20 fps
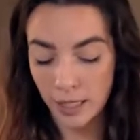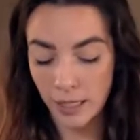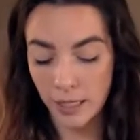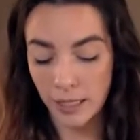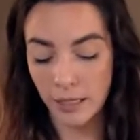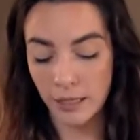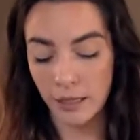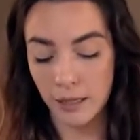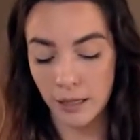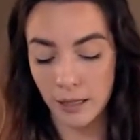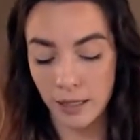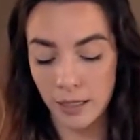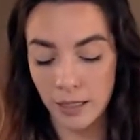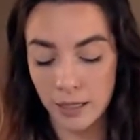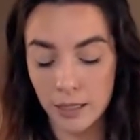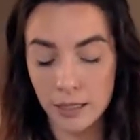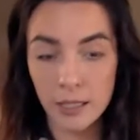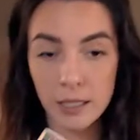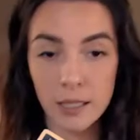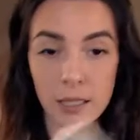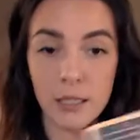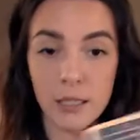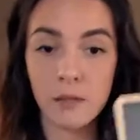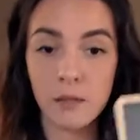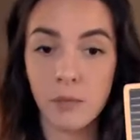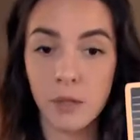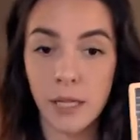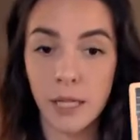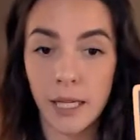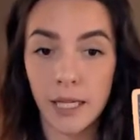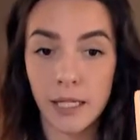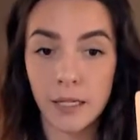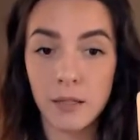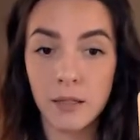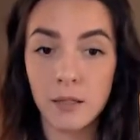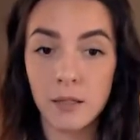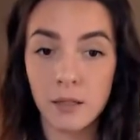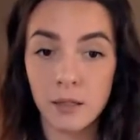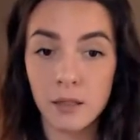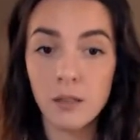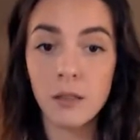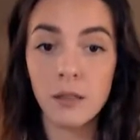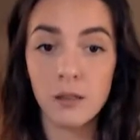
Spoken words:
in this place.